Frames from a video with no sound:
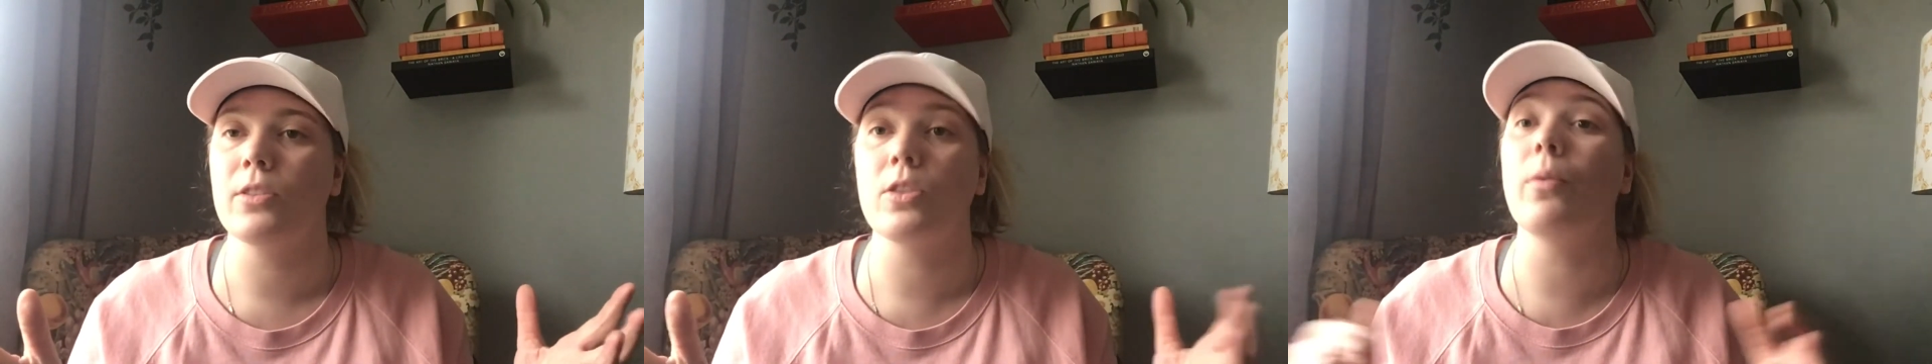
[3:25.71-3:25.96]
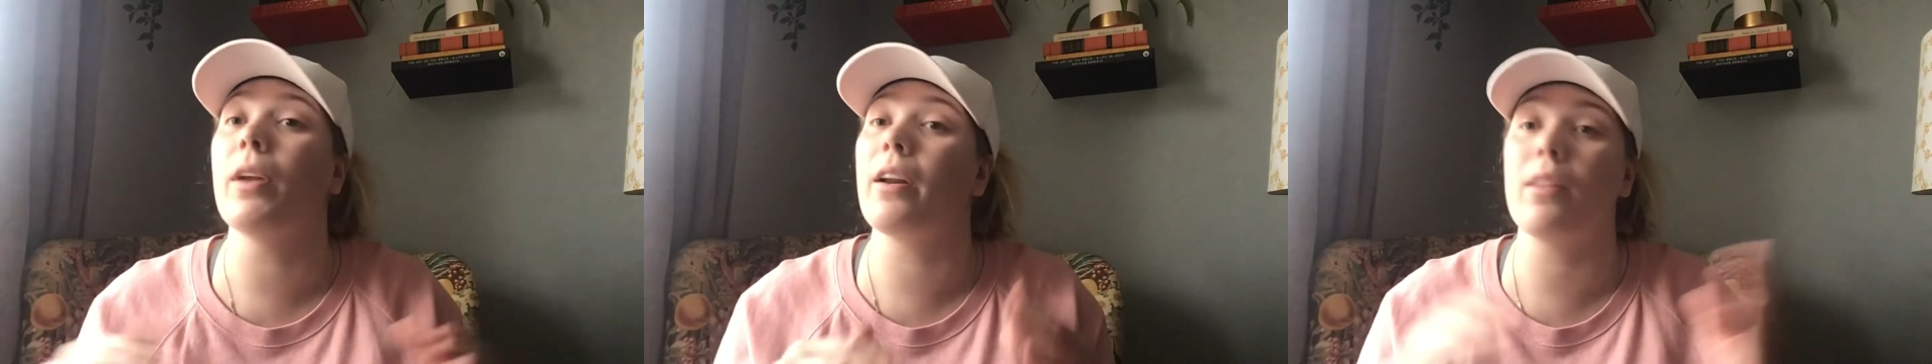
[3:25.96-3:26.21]
So
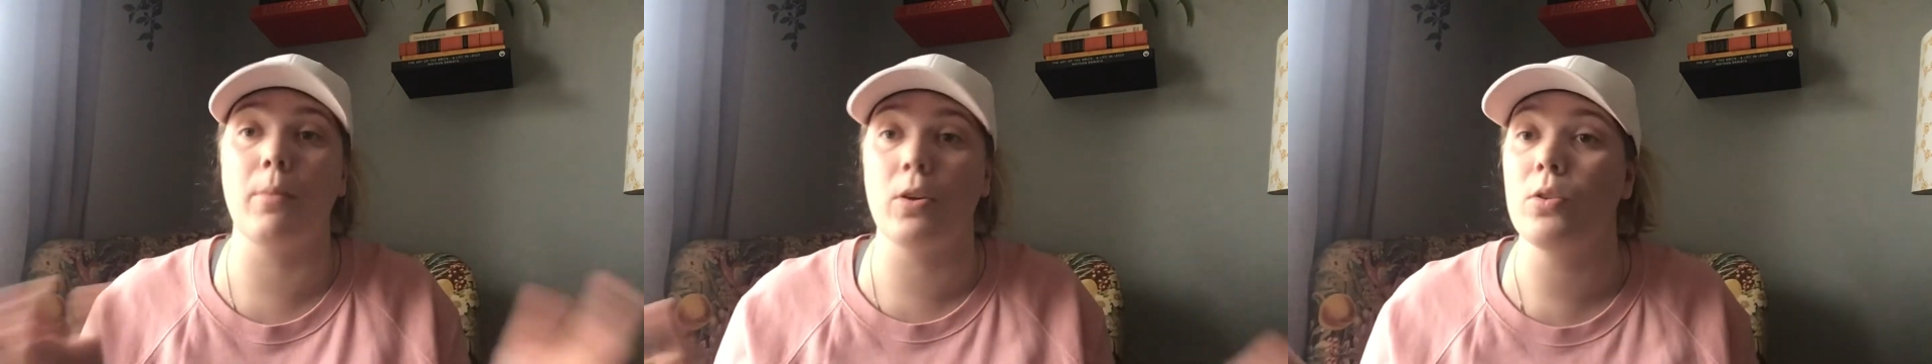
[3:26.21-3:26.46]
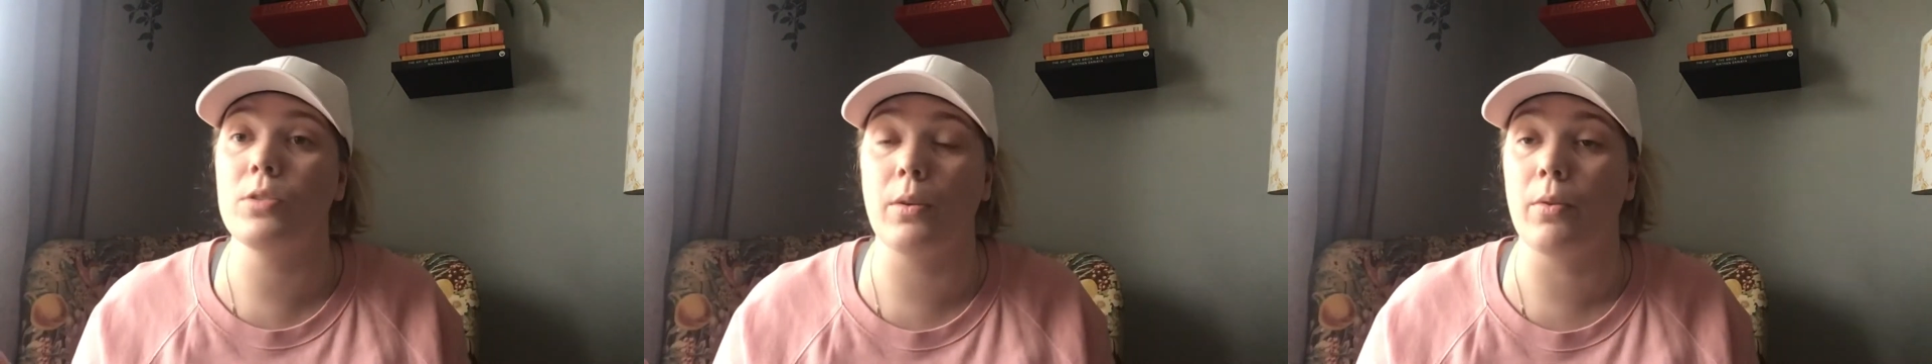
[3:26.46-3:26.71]
none of them are
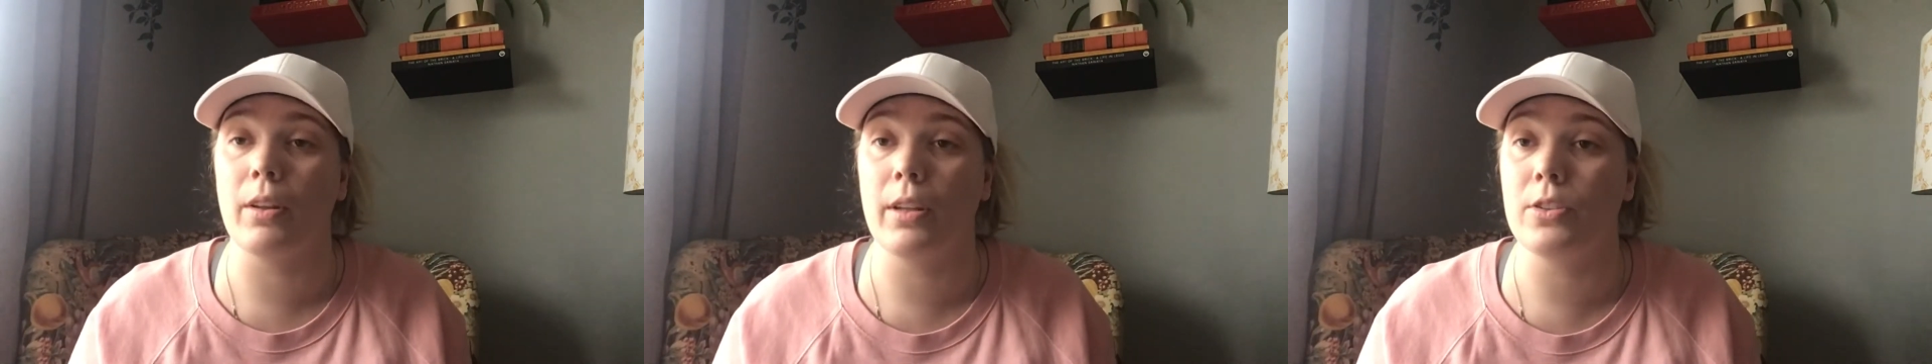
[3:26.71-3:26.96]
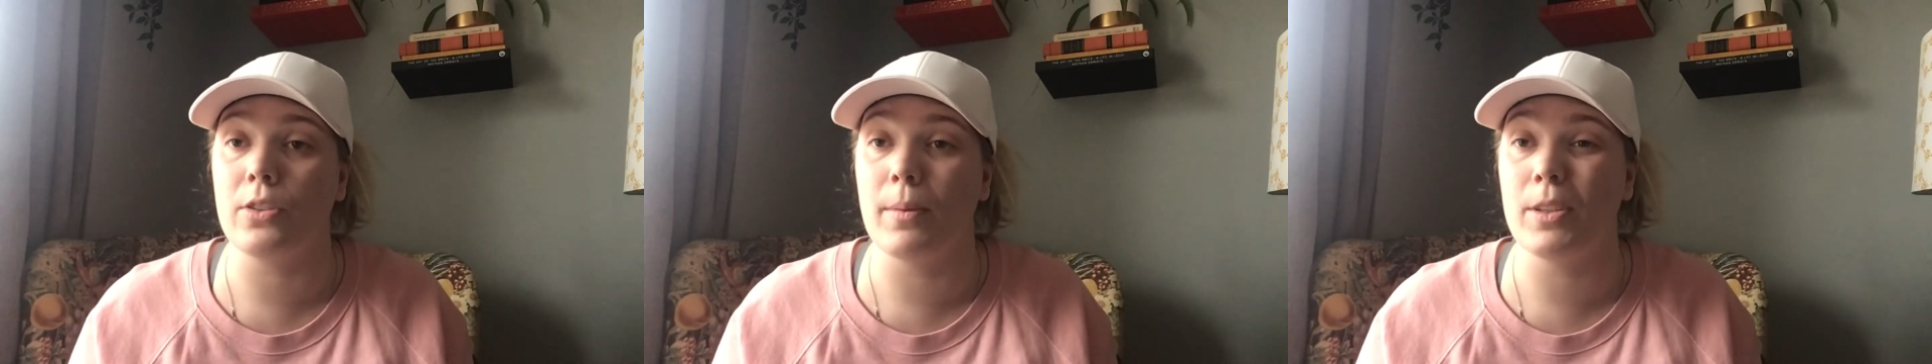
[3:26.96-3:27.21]
using real
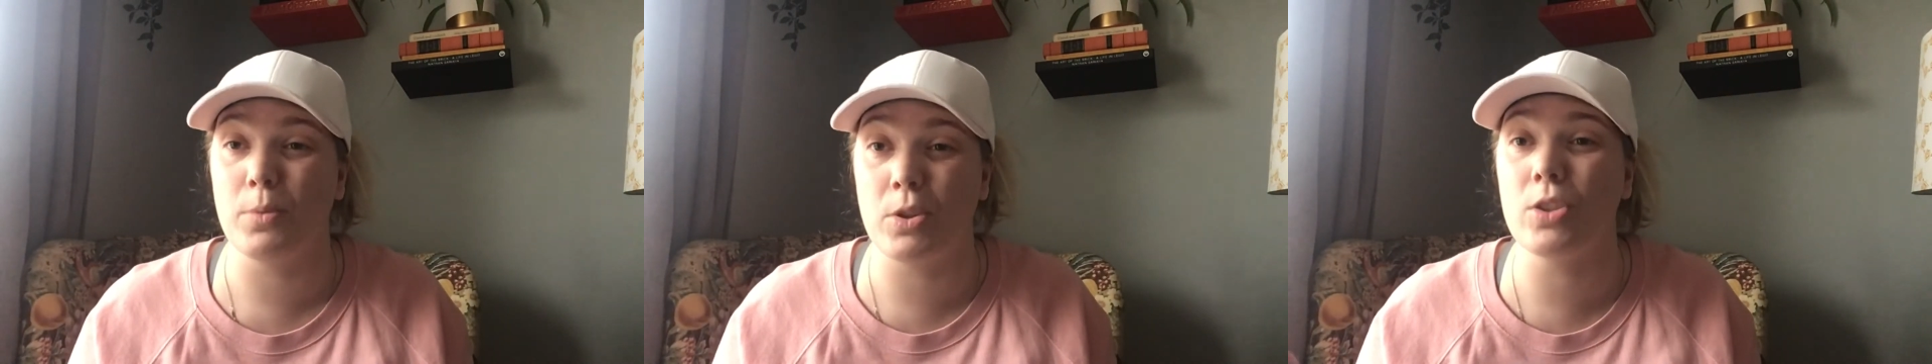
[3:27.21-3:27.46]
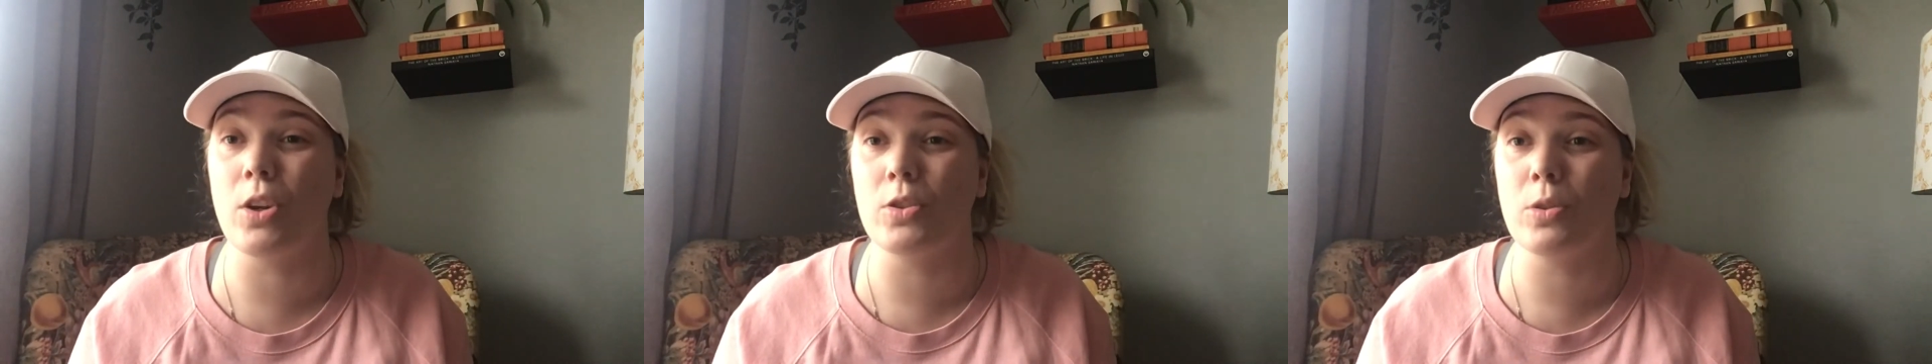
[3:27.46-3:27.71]
instruments, which
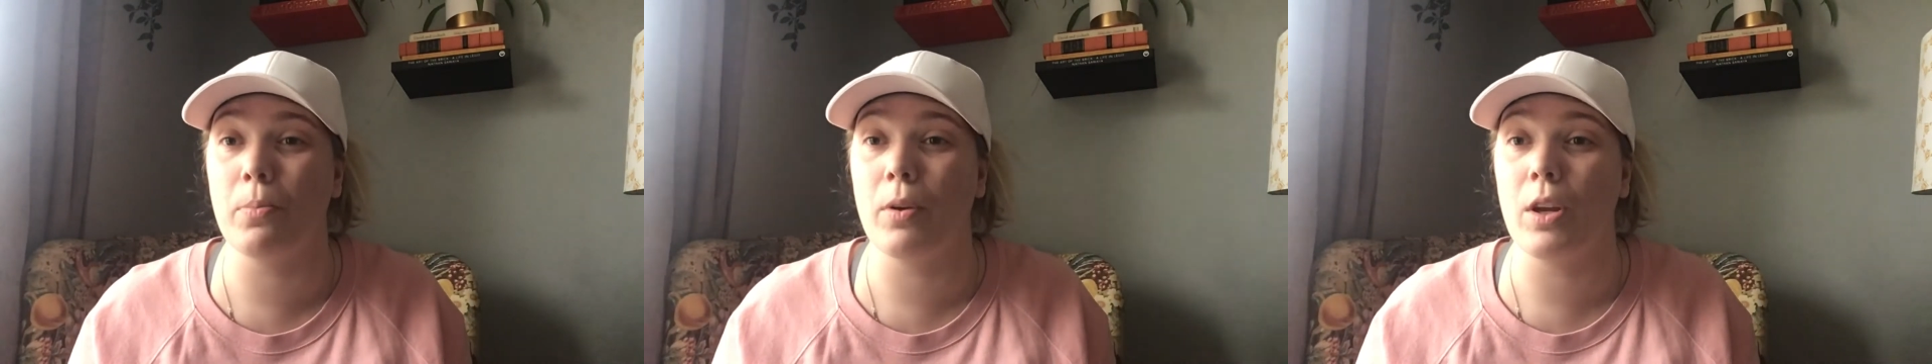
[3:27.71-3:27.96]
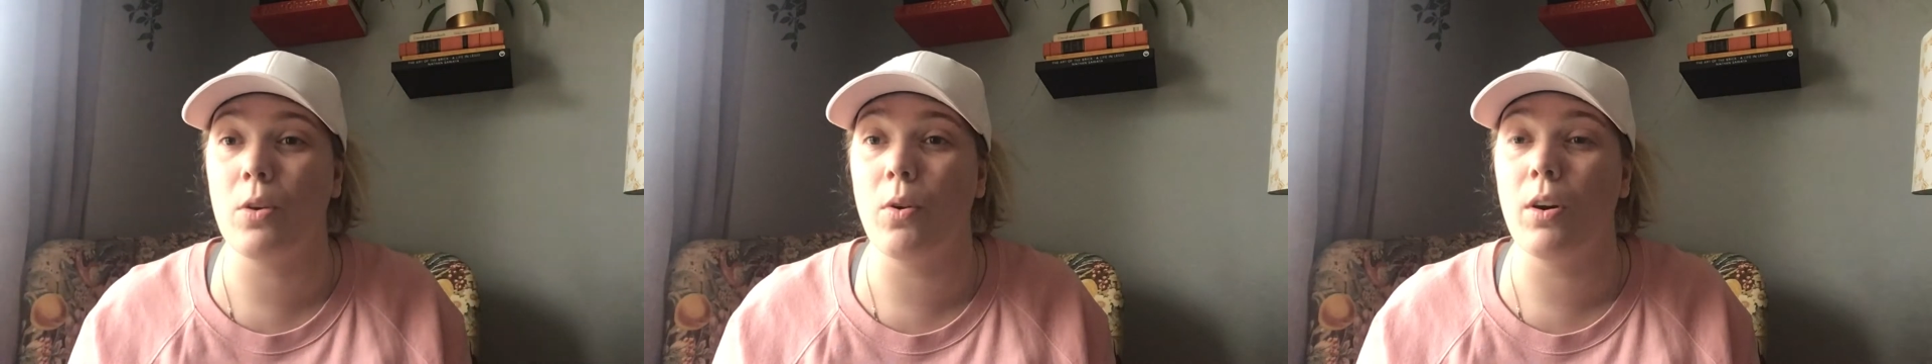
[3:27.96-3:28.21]
is also
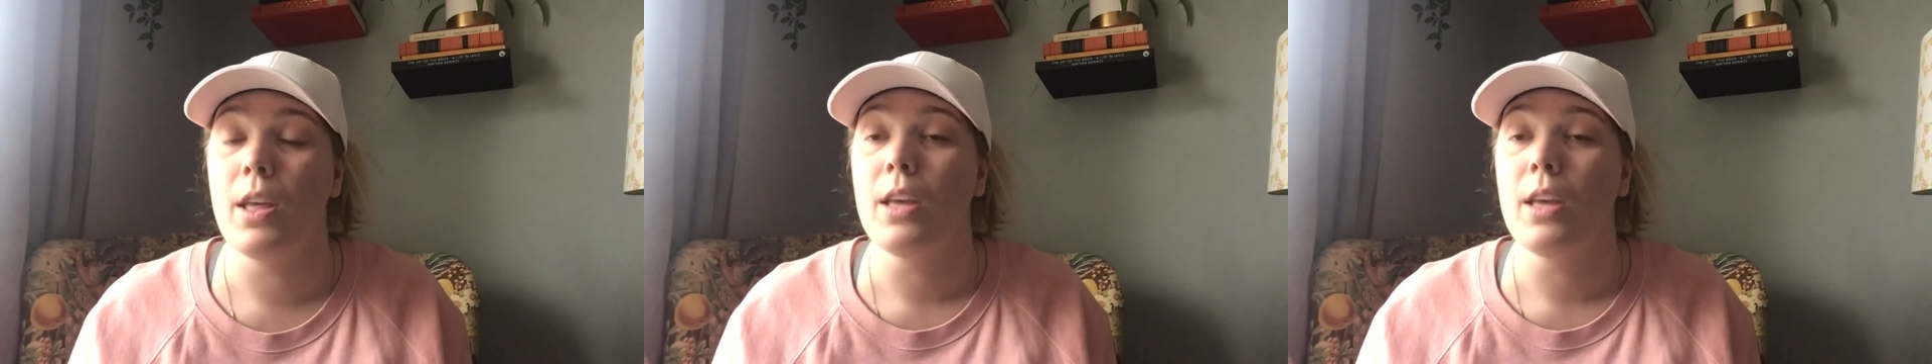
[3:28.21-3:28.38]
pretty cool.